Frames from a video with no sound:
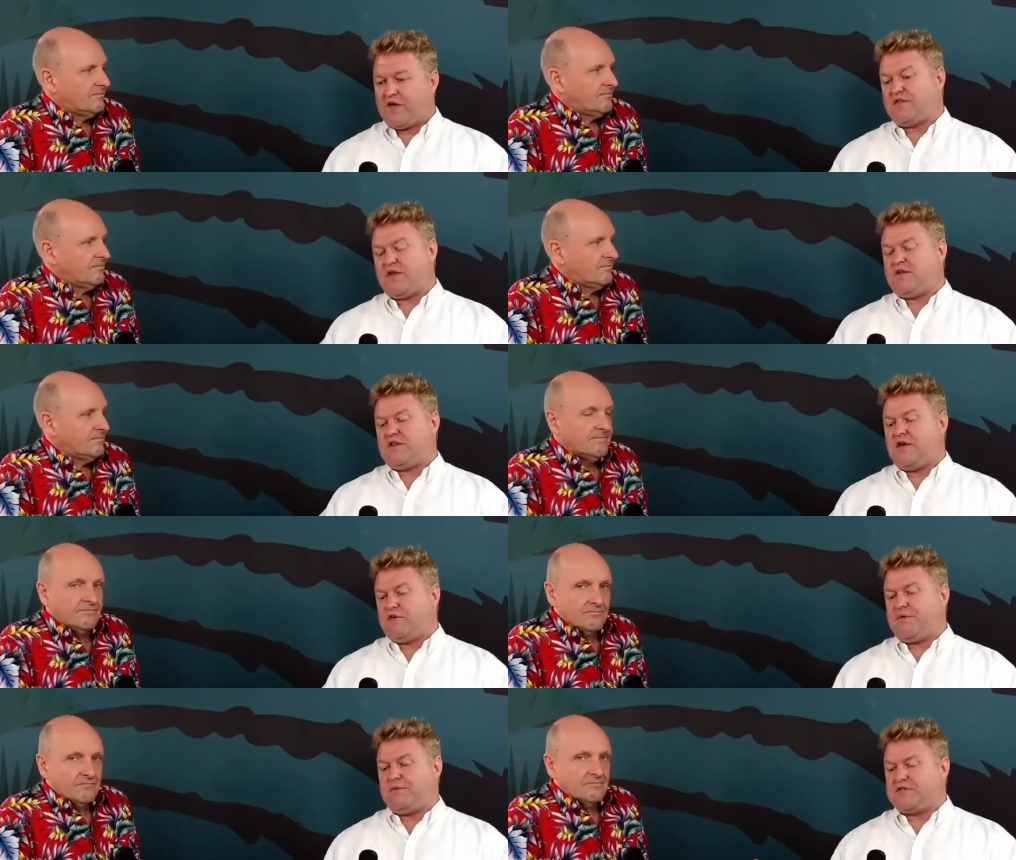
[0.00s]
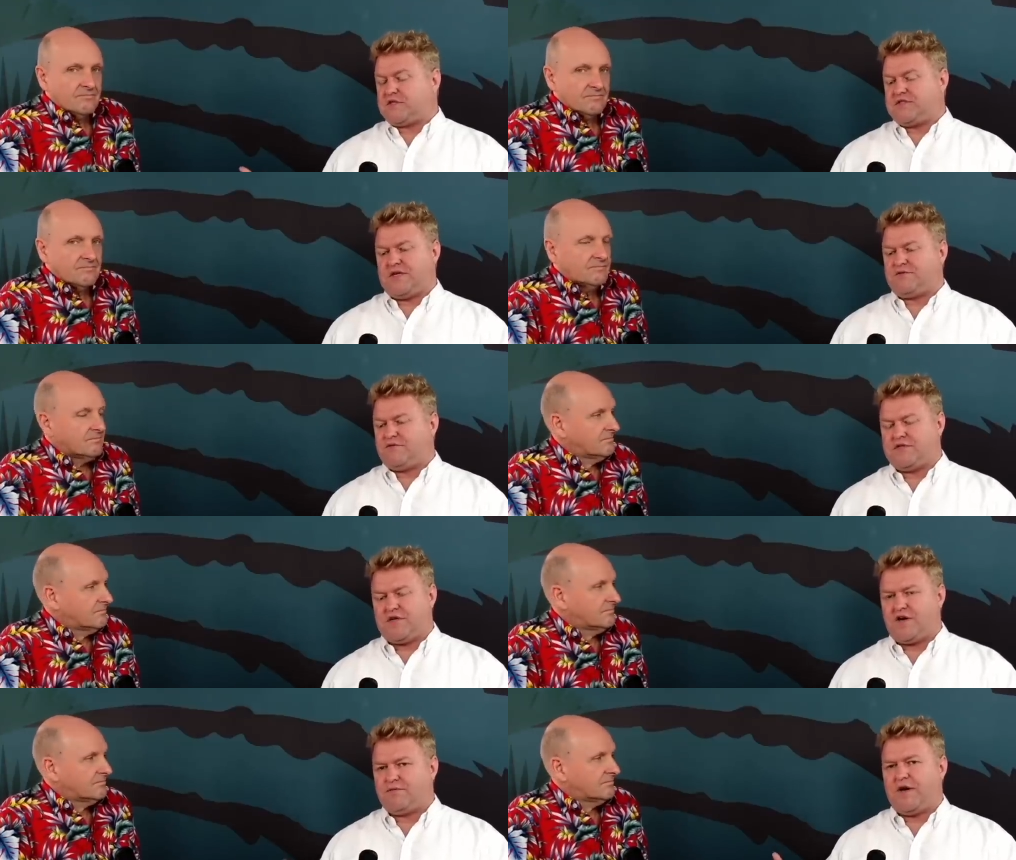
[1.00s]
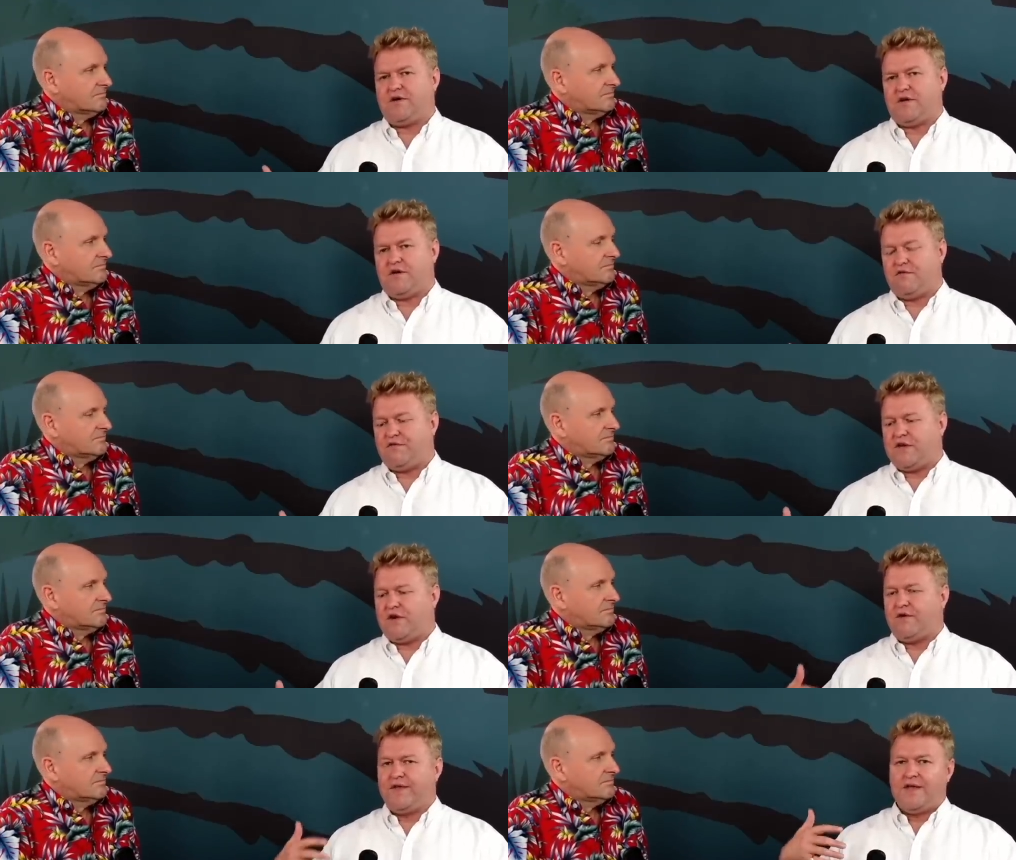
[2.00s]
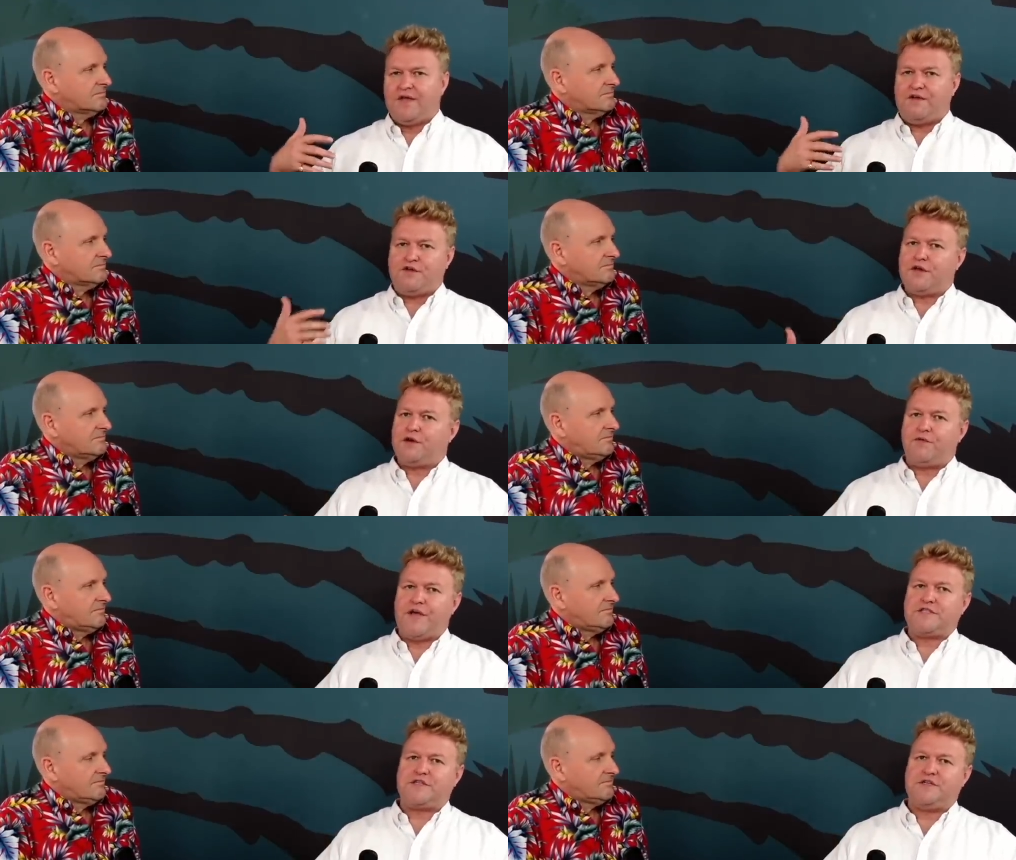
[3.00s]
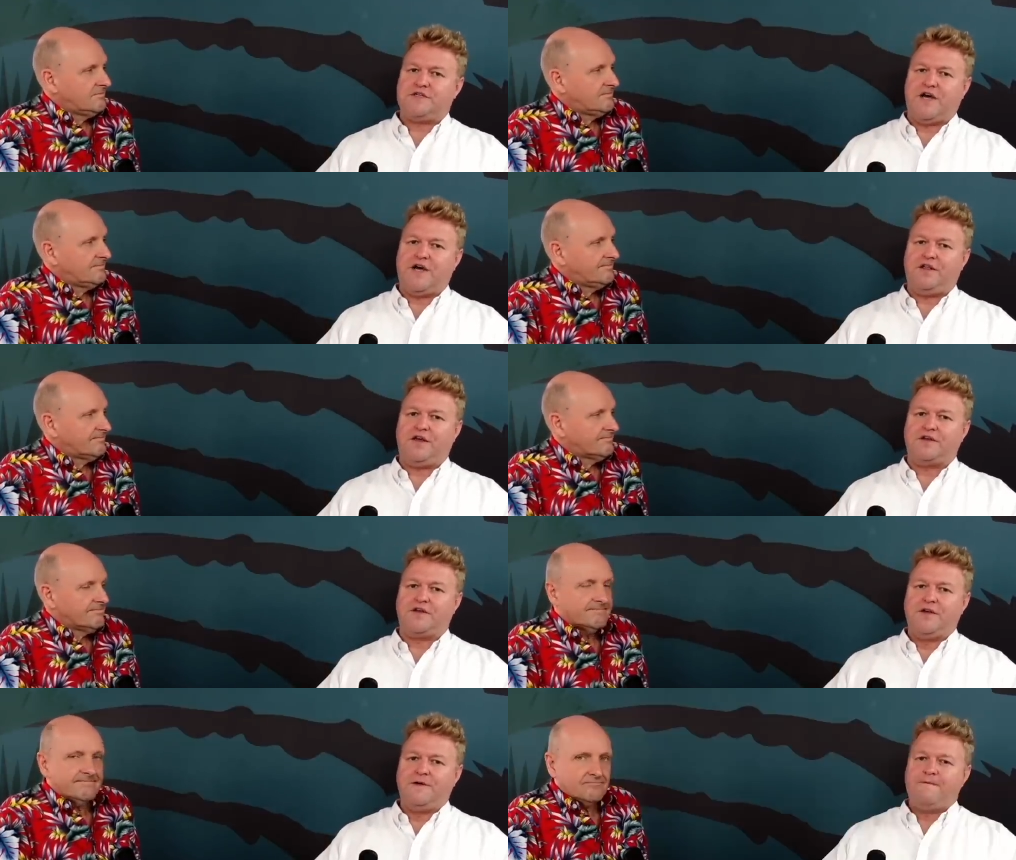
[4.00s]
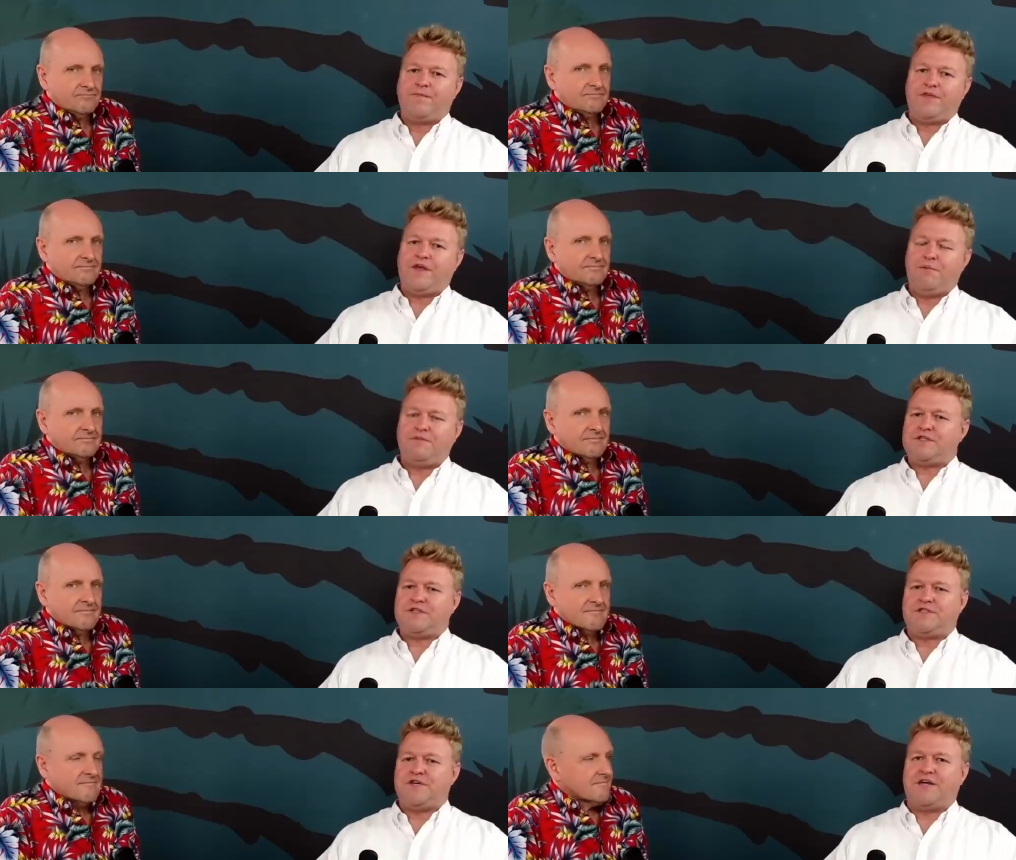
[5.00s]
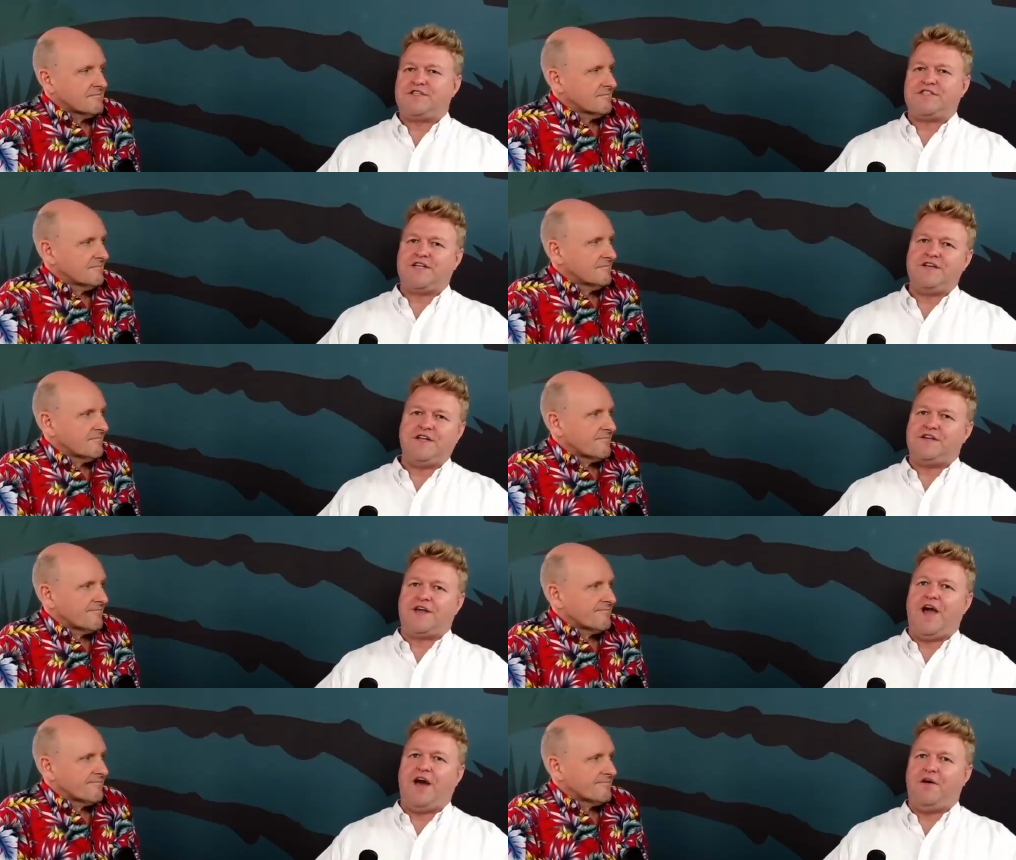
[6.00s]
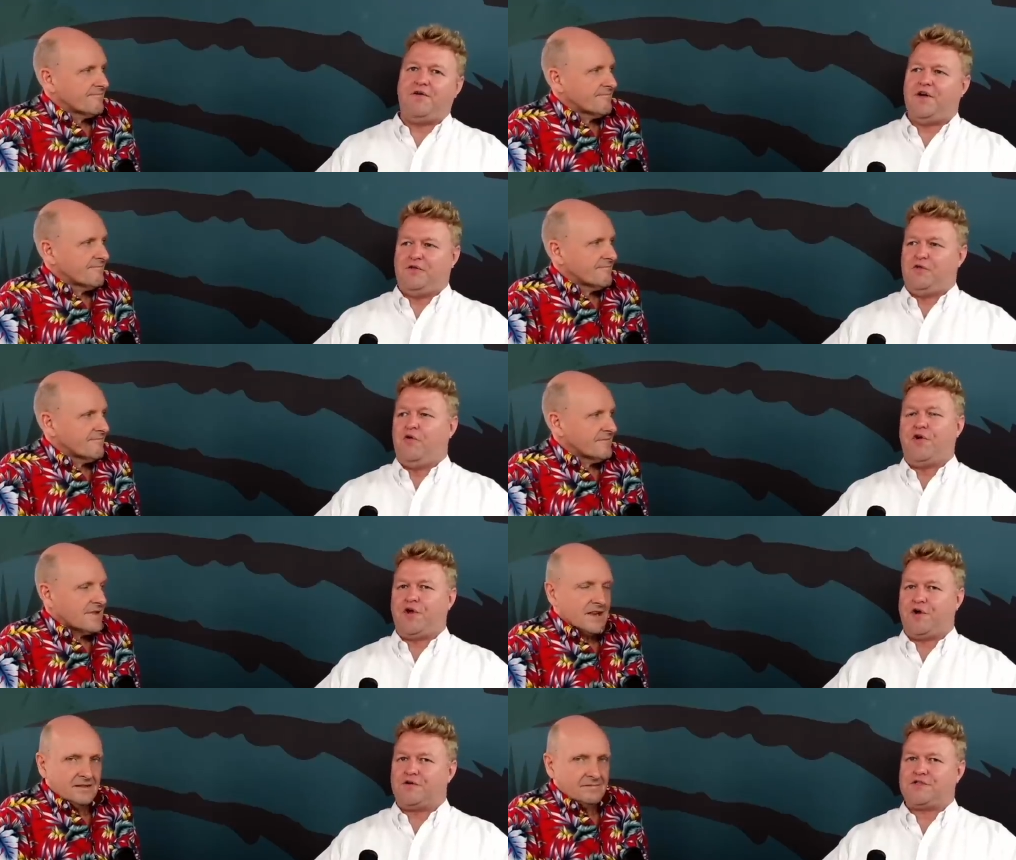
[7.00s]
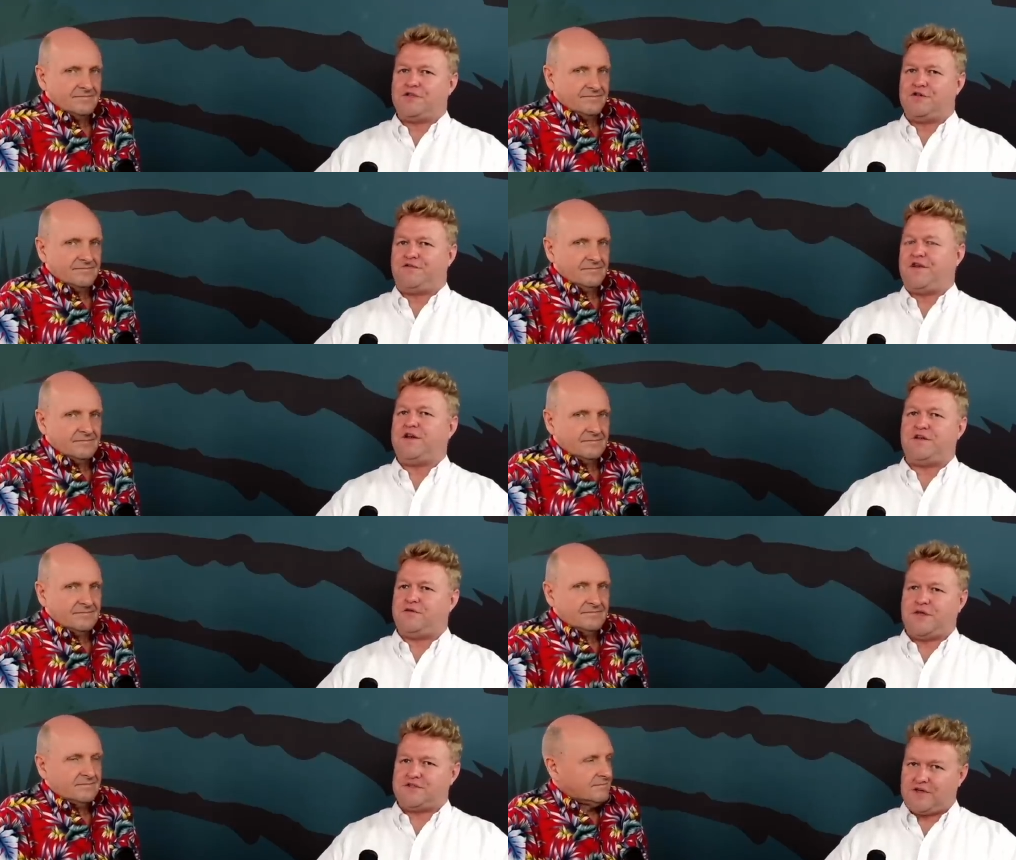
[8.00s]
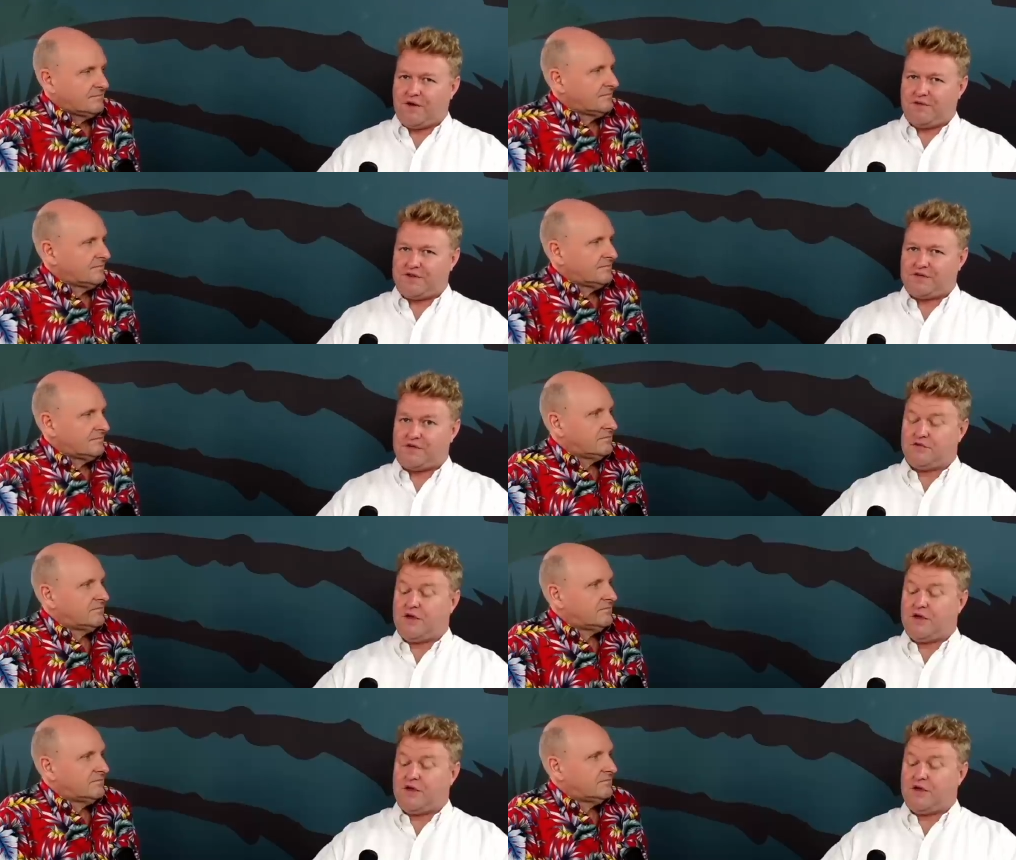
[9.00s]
Speaker 1: do that. The, the other big misconception we talked about in another video, if you get arrested in Thailand, the embassy is not sending down a lawyer to defend you. That's not what they do.